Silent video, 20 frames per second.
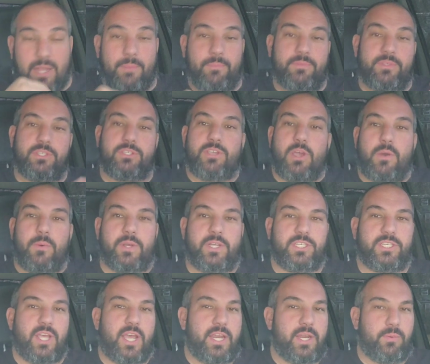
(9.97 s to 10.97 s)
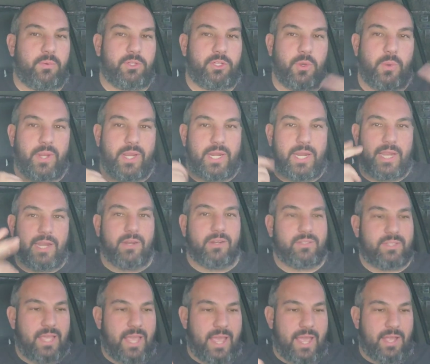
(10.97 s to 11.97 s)
I'm so excited. We're doing it here
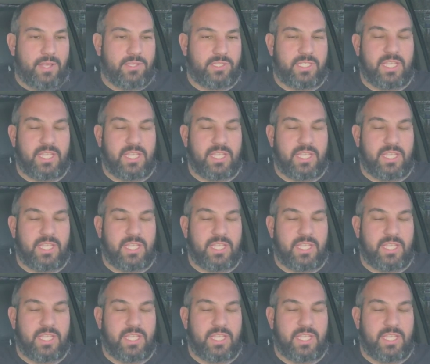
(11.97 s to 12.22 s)
at the house.